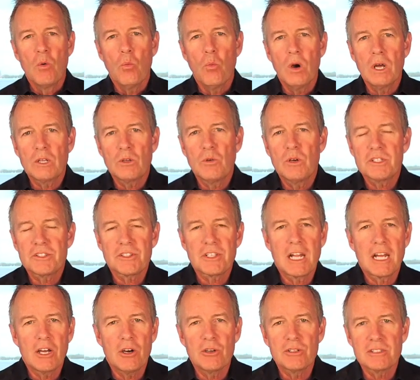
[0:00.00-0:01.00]
One question
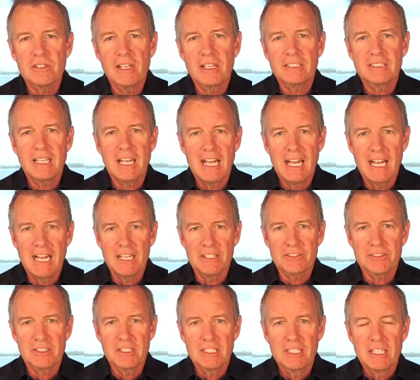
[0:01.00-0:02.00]
I always like to
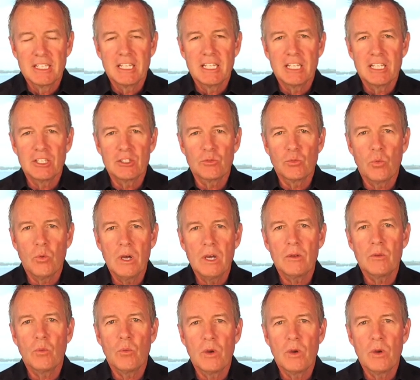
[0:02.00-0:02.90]
ask is, what